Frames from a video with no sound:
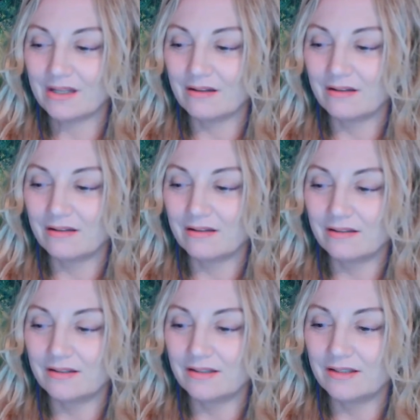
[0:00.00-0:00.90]

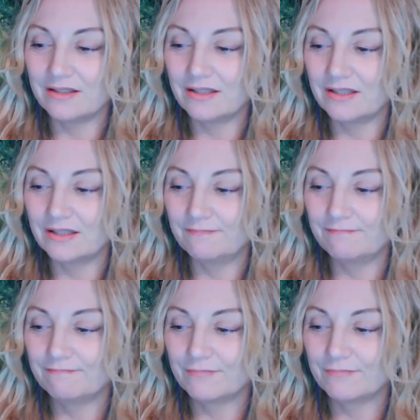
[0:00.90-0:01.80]
a
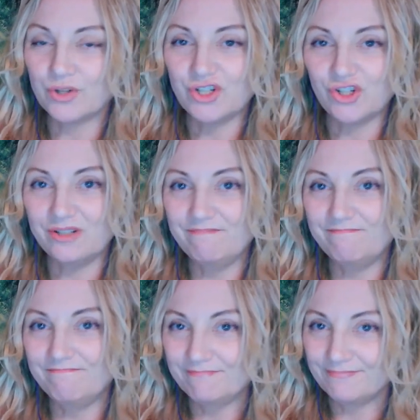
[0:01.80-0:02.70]
Christian.
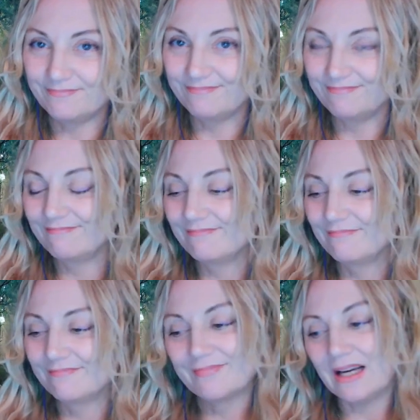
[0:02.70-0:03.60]

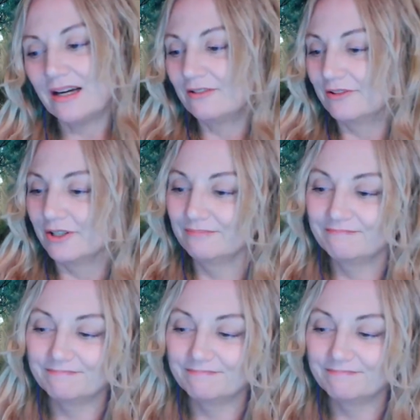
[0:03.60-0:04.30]
I don't know.